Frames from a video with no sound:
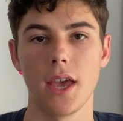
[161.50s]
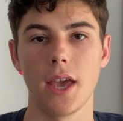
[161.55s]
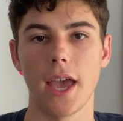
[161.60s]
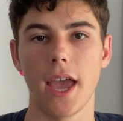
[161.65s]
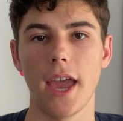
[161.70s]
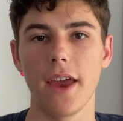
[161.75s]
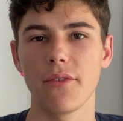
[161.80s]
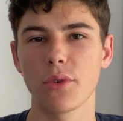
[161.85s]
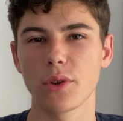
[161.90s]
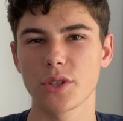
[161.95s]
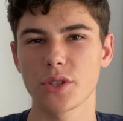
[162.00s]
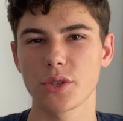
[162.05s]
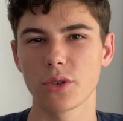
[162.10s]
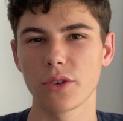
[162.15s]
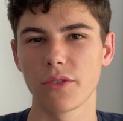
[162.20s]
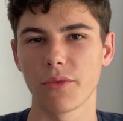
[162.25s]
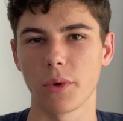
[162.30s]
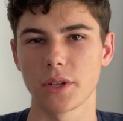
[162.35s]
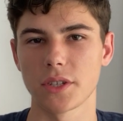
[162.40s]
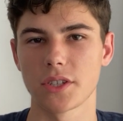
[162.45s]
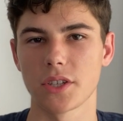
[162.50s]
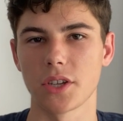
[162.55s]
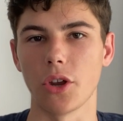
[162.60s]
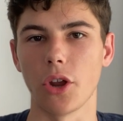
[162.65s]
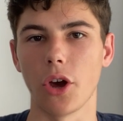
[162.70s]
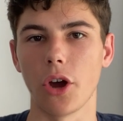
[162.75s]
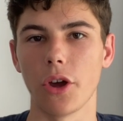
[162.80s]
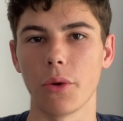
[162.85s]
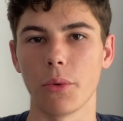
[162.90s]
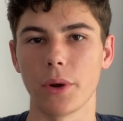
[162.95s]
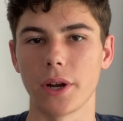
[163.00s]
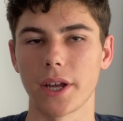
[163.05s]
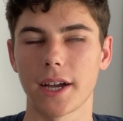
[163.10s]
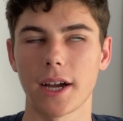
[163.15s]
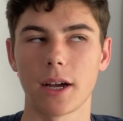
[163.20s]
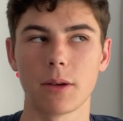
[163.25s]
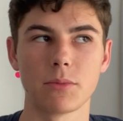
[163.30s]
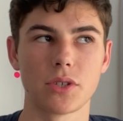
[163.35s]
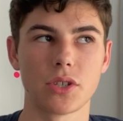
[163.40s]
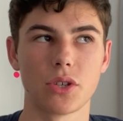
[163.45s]
Everyone sort of wants to know when it
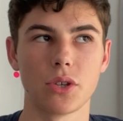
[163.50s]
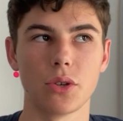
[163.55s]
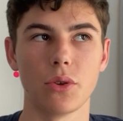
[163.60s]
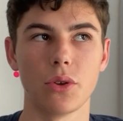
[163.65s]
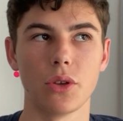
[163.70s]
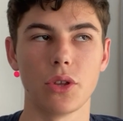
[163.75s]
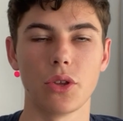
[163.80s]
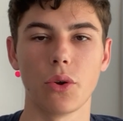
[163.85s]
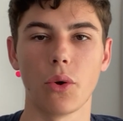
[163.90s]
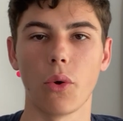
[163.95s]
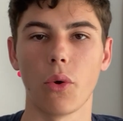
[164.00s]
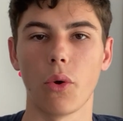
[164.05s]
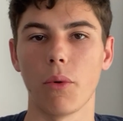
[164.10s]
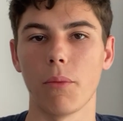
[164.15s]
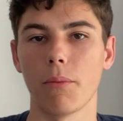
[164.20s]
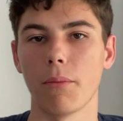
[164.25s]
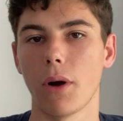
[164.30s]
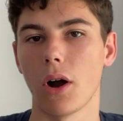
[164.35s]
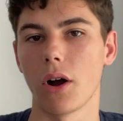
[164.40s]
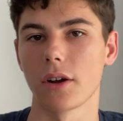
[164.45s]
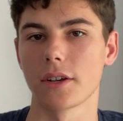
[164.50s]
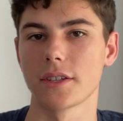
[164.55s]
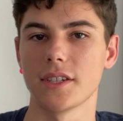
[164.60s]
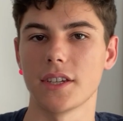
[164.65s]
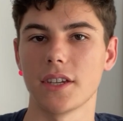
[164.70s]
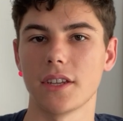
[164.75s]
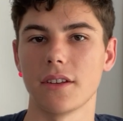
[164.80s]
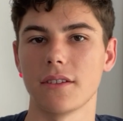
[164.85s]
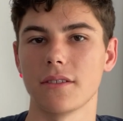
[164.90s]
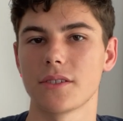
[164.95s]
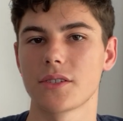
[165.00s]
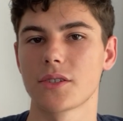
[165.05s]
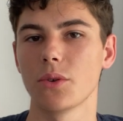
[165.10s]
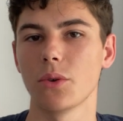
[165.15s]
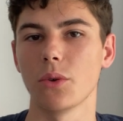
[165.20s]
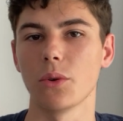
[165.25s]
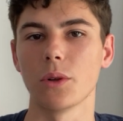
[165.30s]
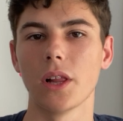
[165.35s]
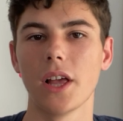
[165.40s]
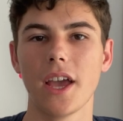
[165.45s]
comes to your marks in
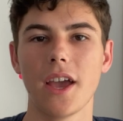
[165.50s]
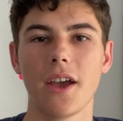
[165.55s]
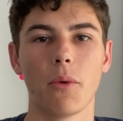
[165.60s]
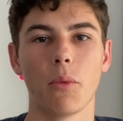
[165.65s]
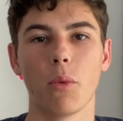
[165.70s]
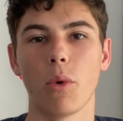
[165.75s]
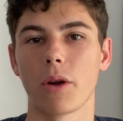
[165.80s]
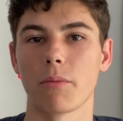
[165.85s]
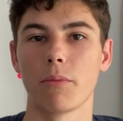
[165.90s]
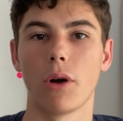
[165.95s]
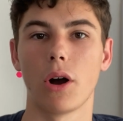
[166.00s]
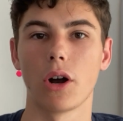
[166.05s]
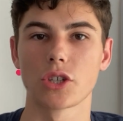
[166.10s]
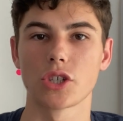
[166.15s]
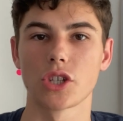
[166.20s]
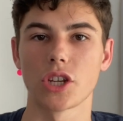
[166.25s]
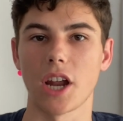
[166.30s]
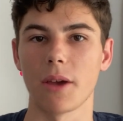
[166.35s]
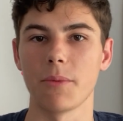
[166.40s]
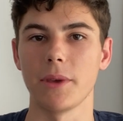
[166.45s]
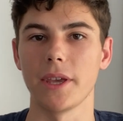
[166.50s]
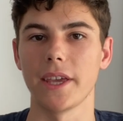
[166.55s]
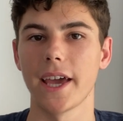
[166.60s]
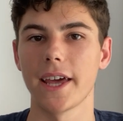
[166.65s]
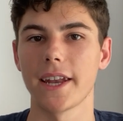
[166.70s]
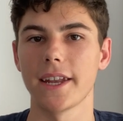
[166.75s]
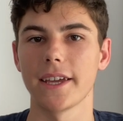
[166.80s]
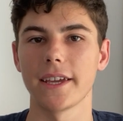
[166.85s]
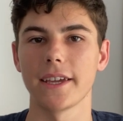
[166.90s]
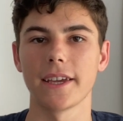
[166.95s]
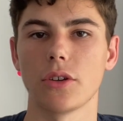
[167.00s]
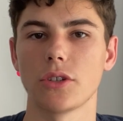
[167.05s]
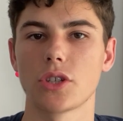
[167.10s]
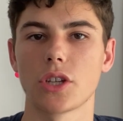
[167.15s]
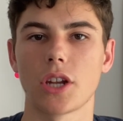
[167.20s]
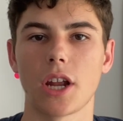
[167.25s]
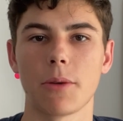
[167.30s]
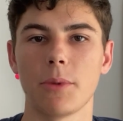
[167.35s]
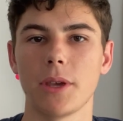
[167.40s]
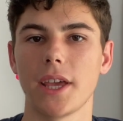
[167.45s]
school, what mark should I be getting?
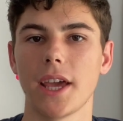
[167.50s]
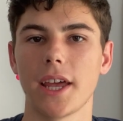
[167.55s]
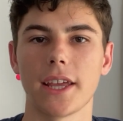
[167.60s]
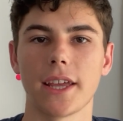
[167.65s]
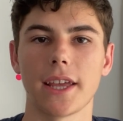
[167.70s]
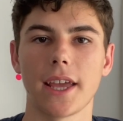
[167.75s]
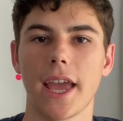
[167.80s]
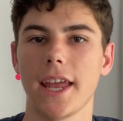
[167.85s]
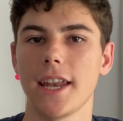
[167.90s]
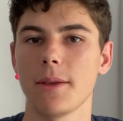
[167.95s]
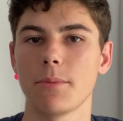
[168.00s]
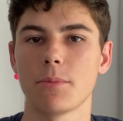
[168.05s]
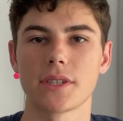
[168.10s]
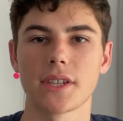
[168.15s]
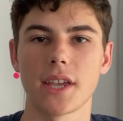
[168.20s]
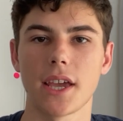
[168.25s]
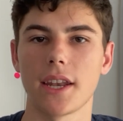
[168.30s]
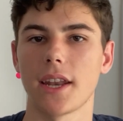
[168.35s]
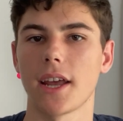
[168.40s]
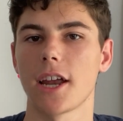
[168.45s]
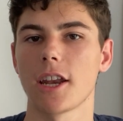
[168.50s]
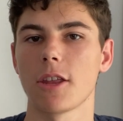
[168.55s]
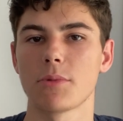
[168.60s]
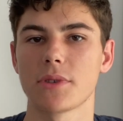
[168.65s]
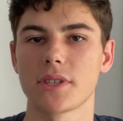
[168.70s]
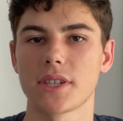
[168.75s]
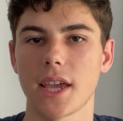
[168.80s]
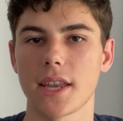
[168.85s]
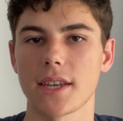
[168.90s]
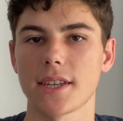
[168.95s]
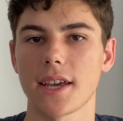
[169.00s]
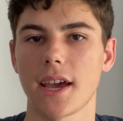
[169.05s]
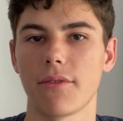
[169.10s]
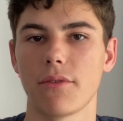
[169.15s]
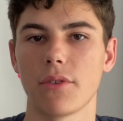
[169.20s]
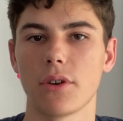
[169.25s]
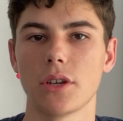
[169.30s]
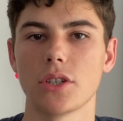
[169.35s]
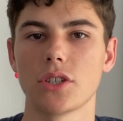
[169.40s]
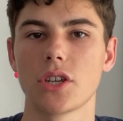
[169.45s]
Should I be getting 80%, 90%
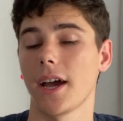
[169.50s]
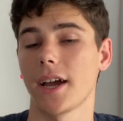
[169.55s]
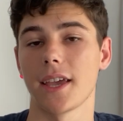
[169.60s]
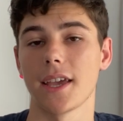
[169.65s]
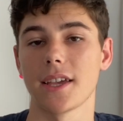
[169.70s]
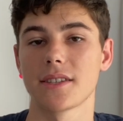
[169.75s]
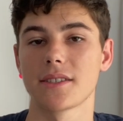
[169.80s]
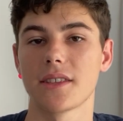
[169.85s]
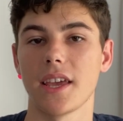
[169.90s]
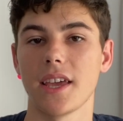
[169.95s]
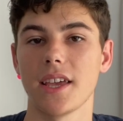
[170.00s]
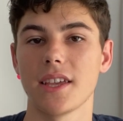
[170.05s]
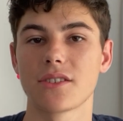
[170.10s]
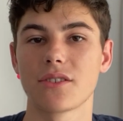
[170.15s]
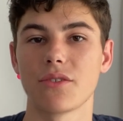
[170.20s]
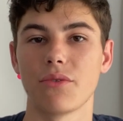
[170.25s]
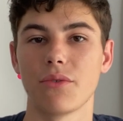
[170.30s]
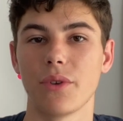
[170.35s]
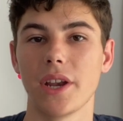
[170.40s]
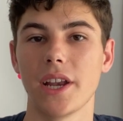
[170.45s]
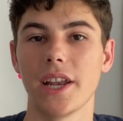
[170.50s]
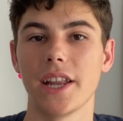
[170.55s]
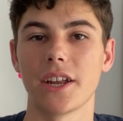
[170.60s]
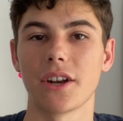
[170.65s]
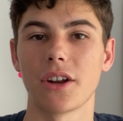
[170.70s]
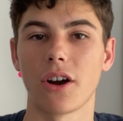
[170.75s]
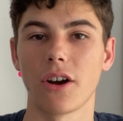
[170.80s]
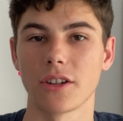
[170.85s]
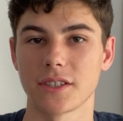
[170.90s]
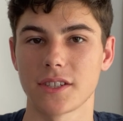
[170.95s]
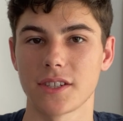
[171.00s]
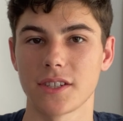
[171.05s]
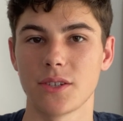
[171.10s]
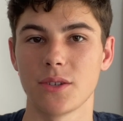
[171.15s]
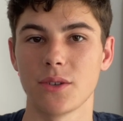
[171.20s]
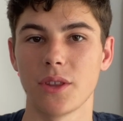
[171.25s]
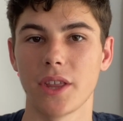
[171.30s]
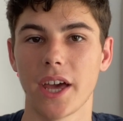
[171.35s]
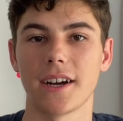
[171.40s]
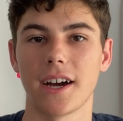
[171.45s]
average? I guess there isn't really an answer
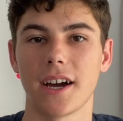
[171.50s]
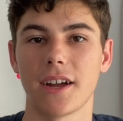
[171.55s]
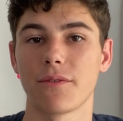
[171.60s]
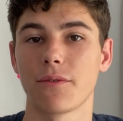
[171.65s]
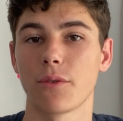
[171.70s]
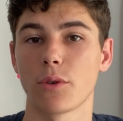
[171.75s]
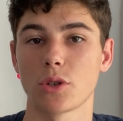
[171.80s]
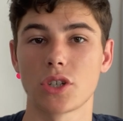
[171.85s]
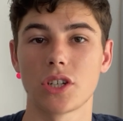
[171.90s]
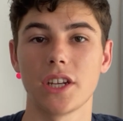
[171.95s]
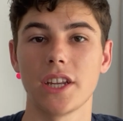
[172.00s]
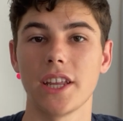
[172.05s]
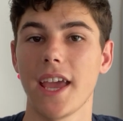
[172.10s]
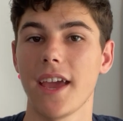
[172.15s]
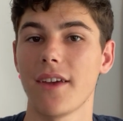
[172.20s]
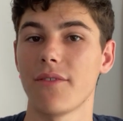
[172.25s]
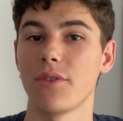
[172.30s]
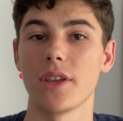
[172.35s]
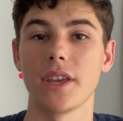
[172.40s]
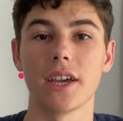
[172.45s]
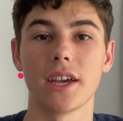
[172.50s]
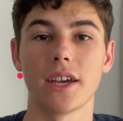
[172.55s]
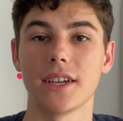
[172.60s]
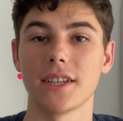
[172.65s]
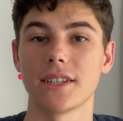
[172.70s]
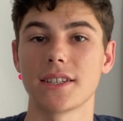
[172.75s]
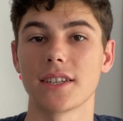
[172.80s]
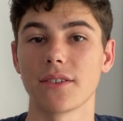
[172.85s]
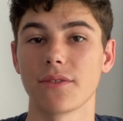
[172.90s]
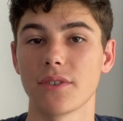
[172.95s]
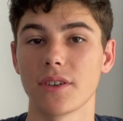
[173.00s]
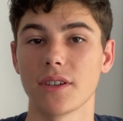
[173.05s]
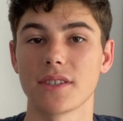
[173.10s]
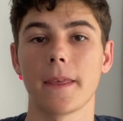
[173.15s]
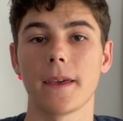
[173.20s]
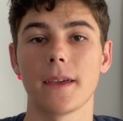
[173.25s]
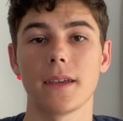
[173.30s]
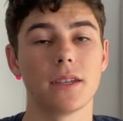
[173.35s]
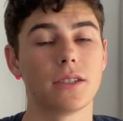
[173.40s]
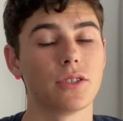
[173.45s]
to that. Unfortunately, every year it
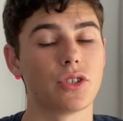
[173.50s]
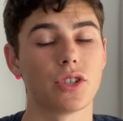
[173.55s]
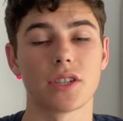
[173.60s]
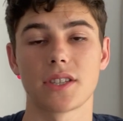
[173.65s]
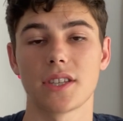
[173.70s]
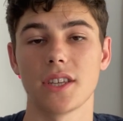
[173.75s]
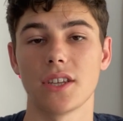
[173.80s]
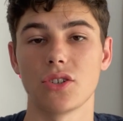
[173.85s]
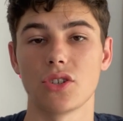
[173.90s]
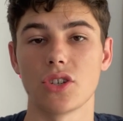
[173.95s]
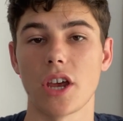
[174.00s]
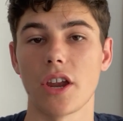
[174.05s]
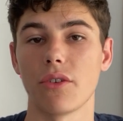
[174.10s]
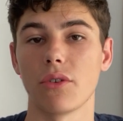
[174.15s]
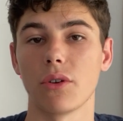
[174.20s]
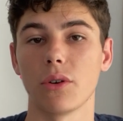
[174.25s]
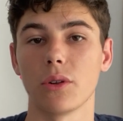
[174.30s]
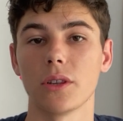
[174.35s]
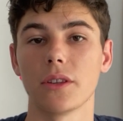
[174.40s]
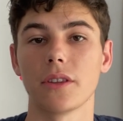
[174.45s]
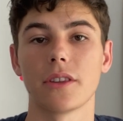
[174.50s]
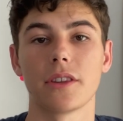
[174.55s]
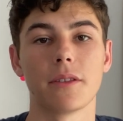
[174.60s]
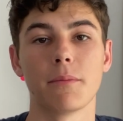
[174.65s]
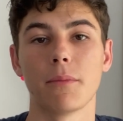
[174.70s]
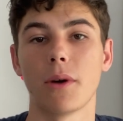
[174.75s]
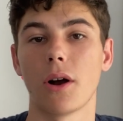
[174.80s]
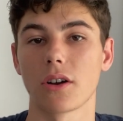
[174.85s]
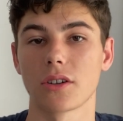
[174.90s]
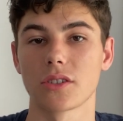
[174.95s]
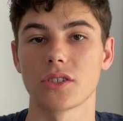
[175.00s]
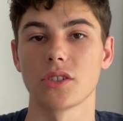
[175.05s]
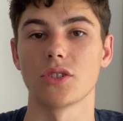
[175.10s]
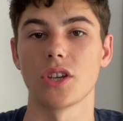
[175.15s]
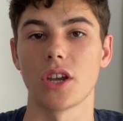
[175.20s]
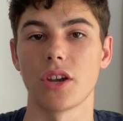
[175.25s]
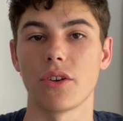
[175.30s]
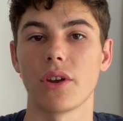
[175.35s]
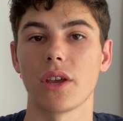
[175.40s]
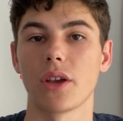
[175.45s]
differs. Just in general, the marks are
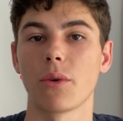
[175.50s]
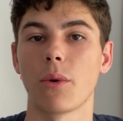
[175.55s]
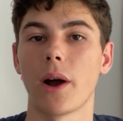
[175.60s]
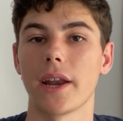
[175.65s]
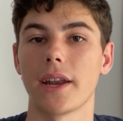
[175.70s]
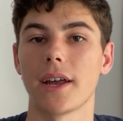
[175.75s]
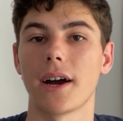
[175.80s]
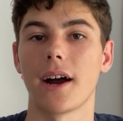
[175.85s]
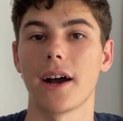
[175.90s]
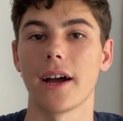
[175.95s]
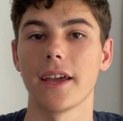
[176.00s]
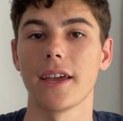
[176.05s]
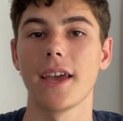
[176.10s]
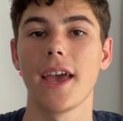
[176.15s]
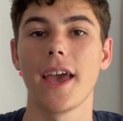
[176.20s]
generally quite high